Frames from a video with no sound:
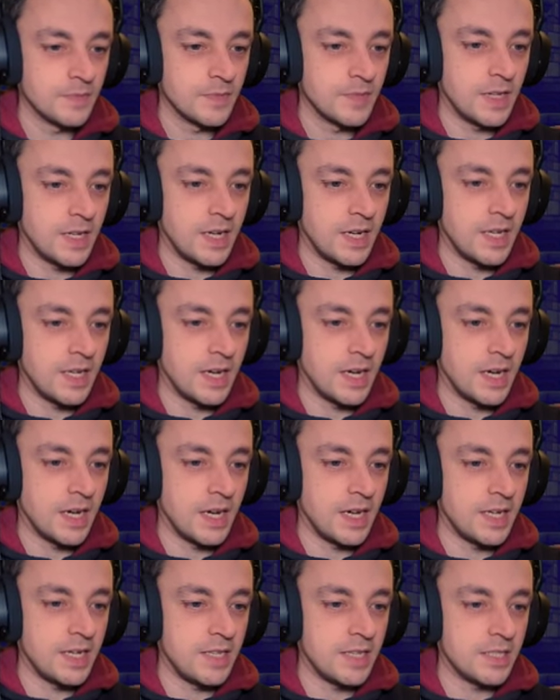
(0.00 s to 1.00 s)
Aye,
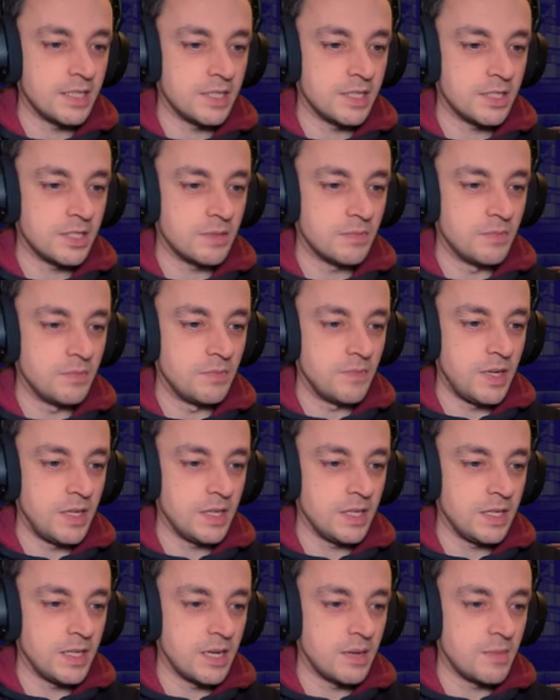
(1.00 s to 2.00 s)
aye, it's
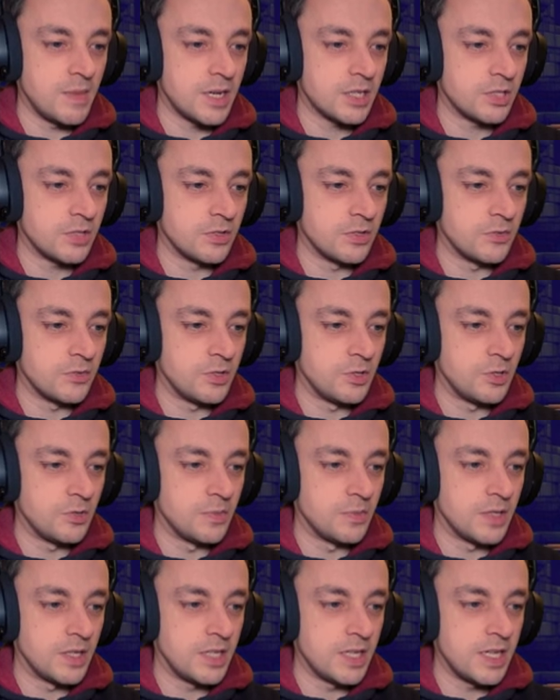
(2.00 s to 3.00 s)
merely a matter of
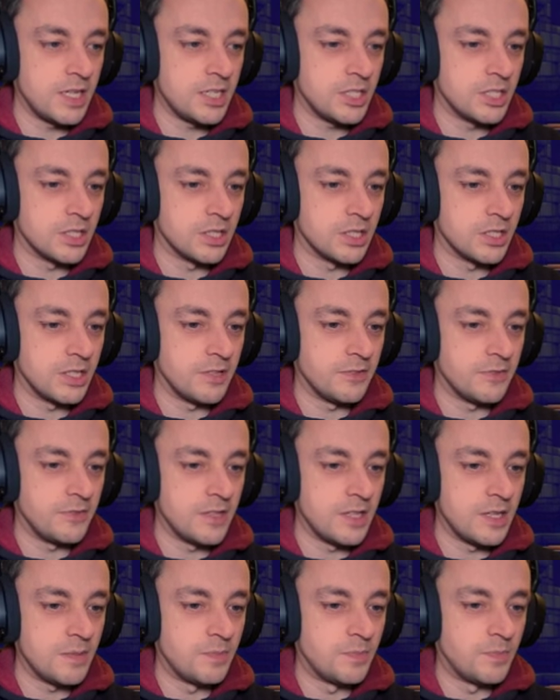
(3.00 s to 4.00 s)
human nature. If
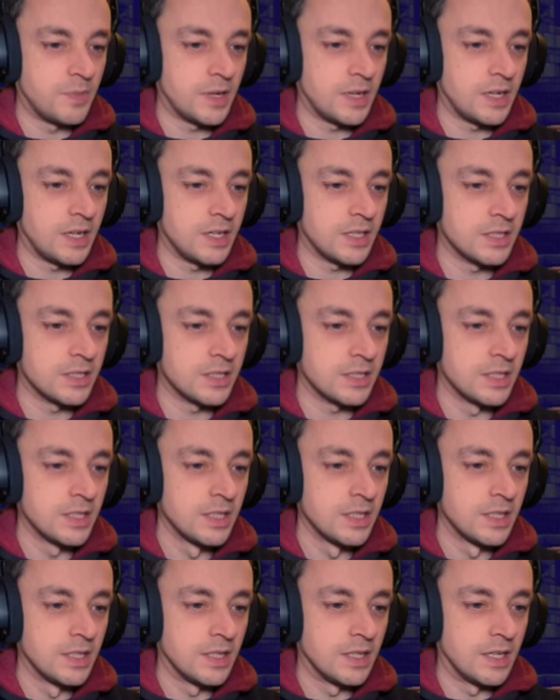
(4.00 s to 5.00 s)
the bars
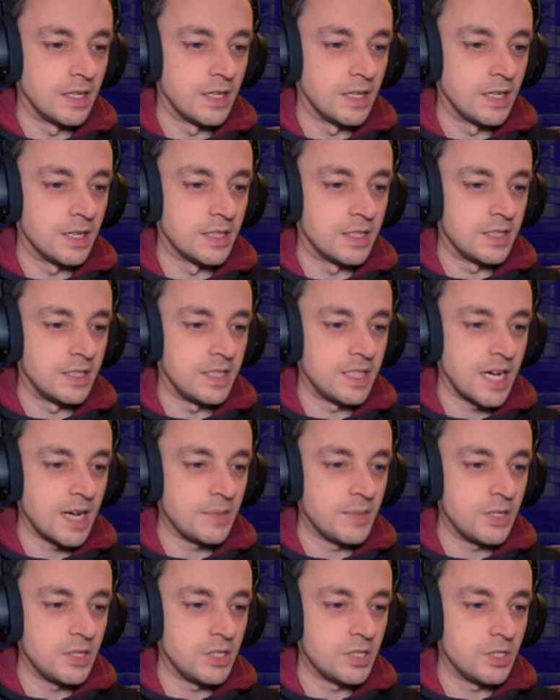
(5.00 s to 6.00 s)
are ah,
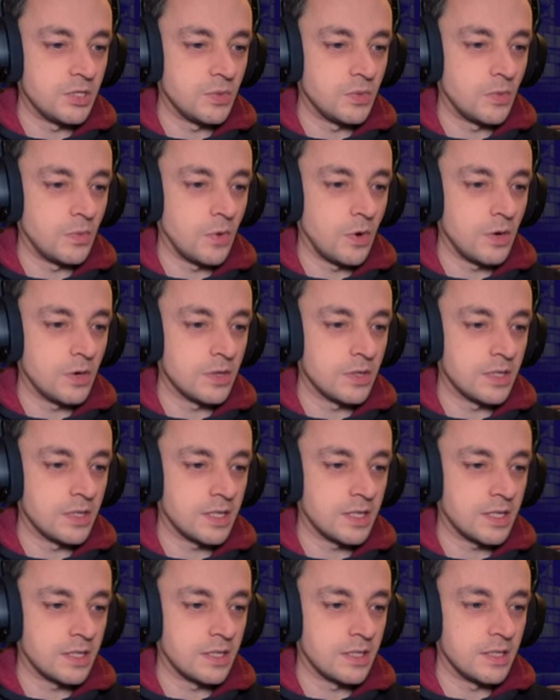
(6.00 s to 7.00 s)
damaged, one
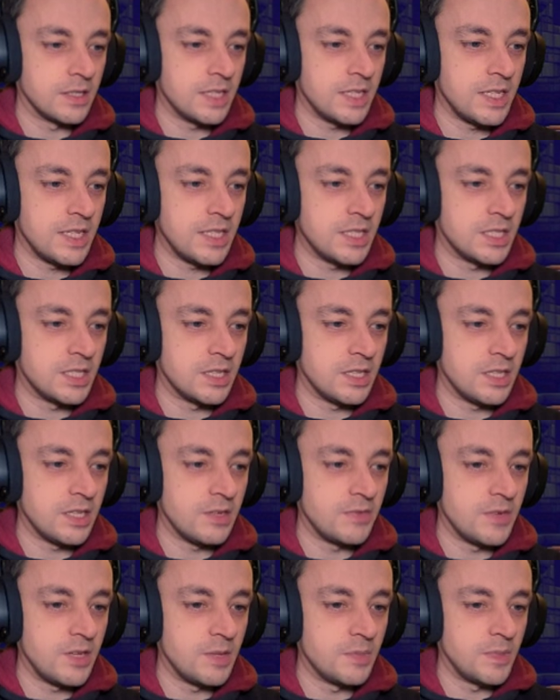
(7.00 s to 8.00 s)
can easily
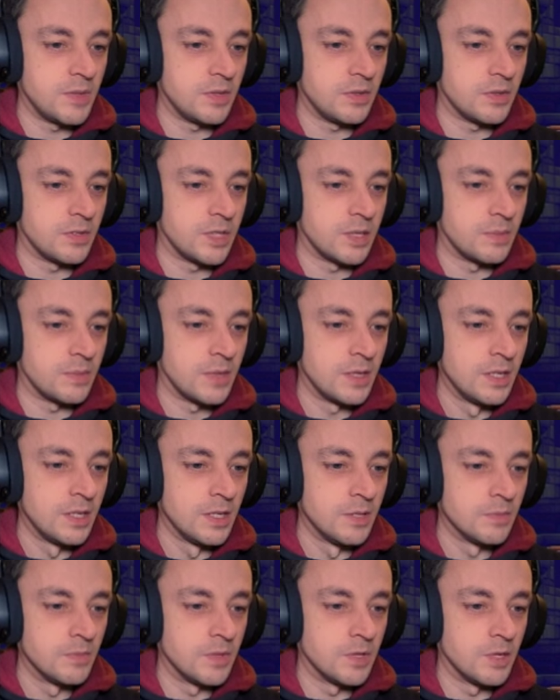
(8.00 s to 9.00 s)
rebuild them,
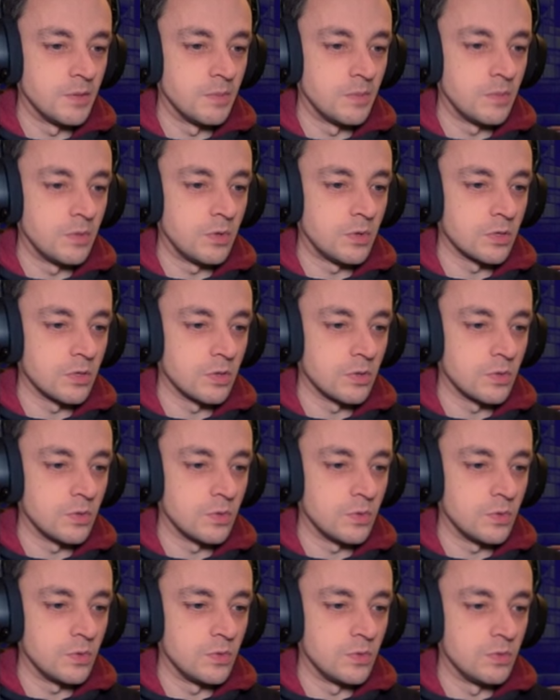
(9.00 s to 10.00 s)
but a mortal
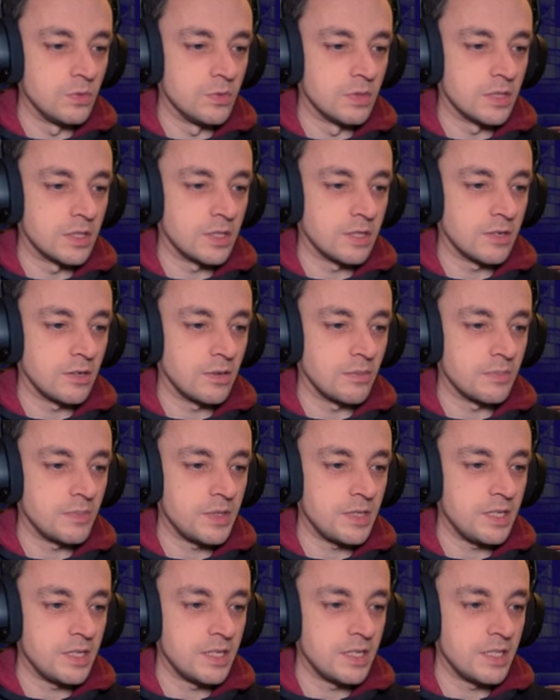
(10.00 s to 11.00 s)
wound cannot
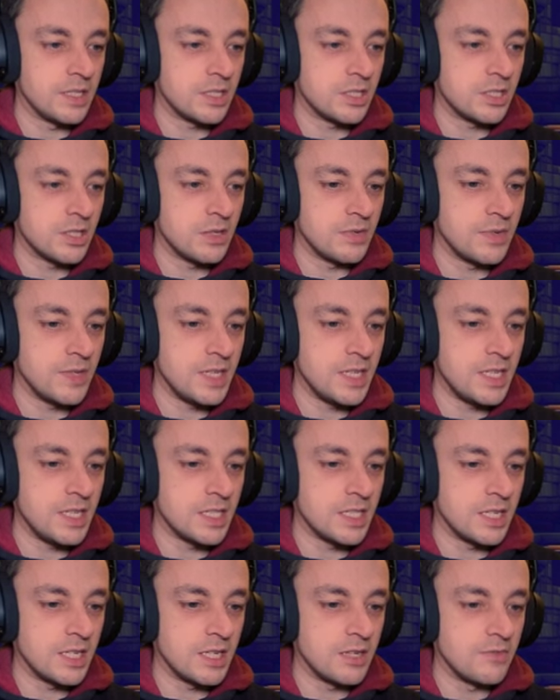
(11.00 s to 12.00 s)
be so
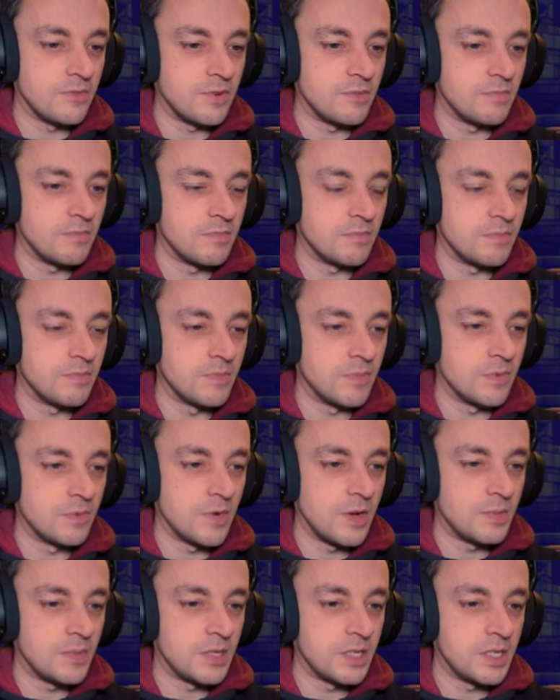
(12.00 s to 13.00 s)
easily rem
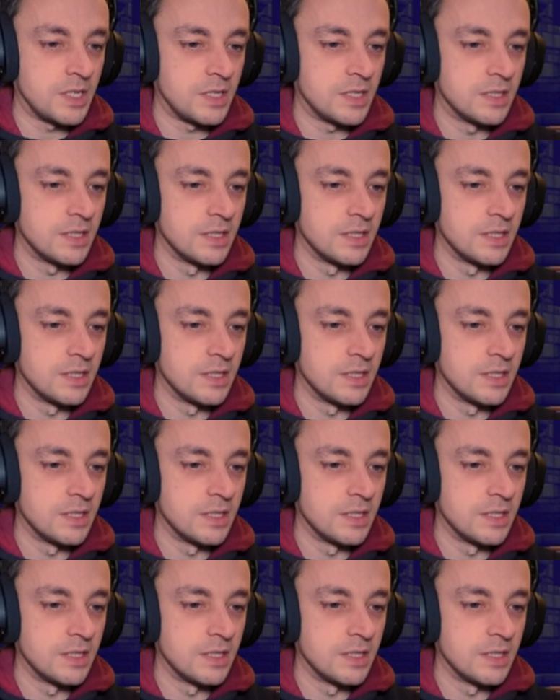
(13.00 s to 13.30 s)
remedied.